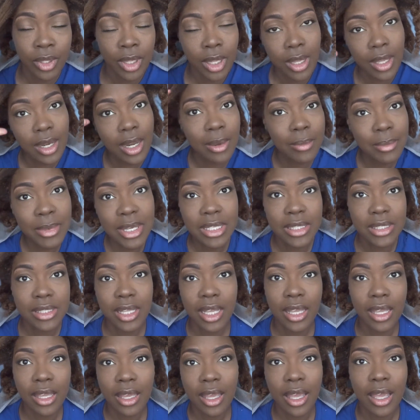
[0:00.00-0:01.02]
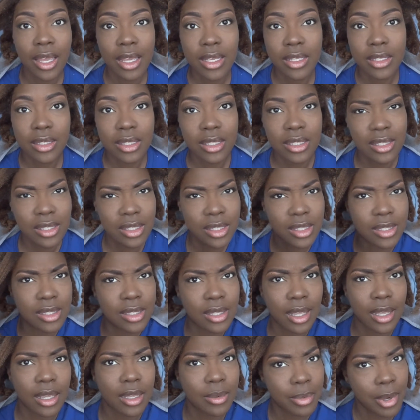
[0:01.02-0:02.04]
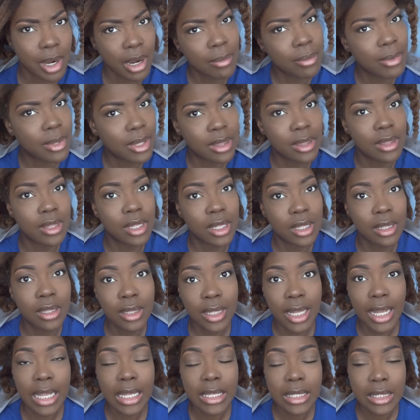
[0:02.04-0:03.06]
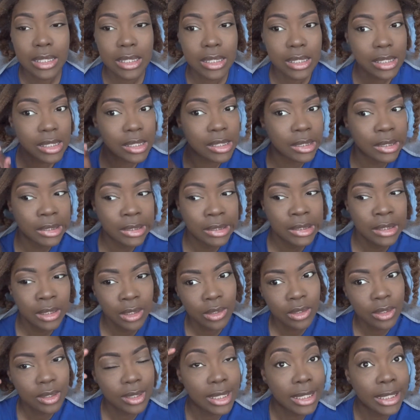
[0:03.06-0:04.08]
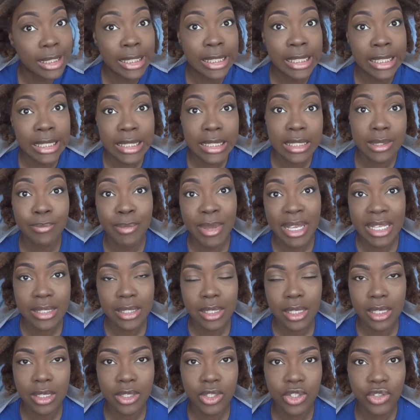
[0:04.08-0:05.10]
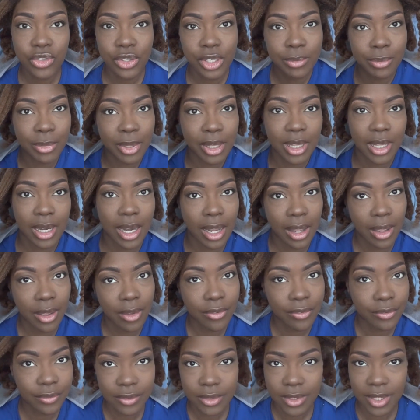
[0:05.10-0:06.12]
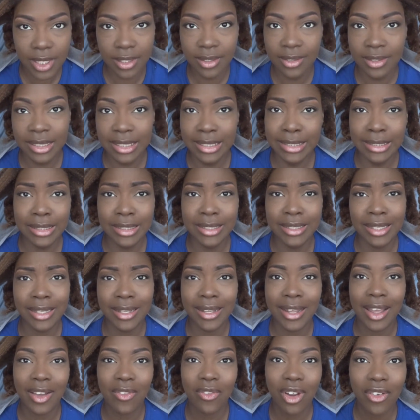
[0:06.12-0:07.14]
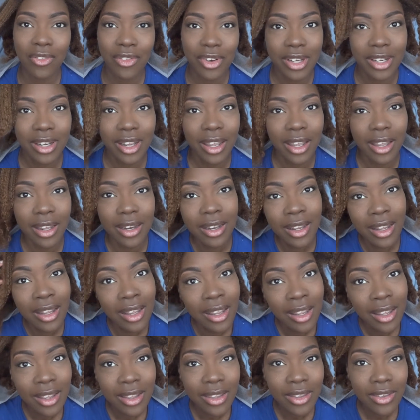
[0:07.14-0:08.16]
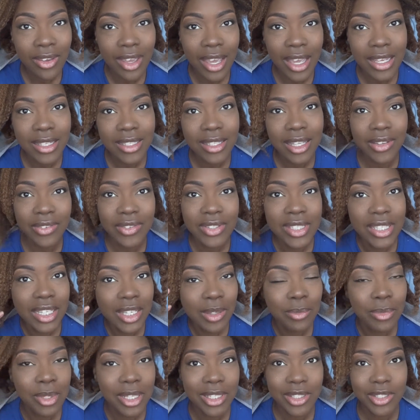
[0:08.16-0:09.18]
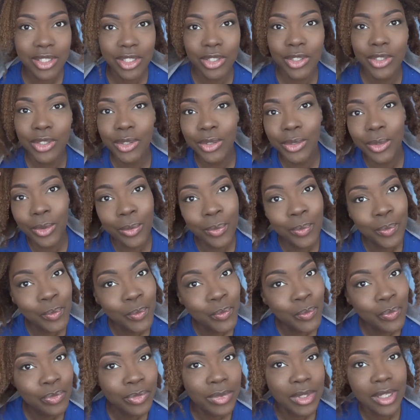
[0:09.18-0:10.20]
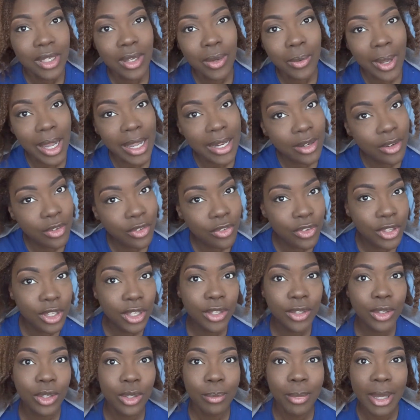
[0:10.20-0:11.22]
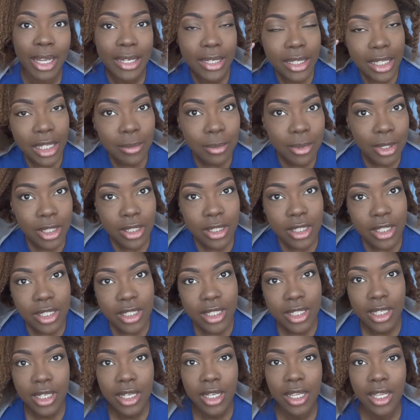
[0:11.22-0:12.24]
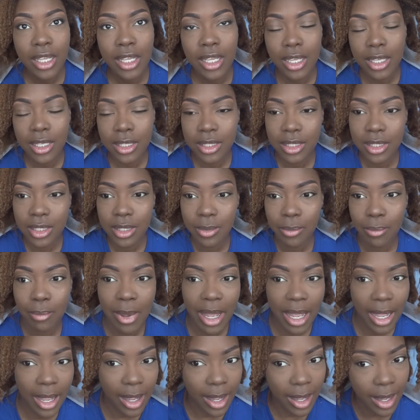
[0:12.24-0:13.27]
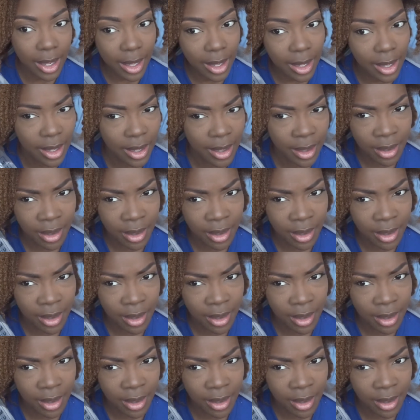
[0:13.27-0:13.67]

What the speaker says: And I must say, guys, this is like probably the least messiest treatment that I've I've ever done. You guys have seen me do quite a few, my deep conditionings, my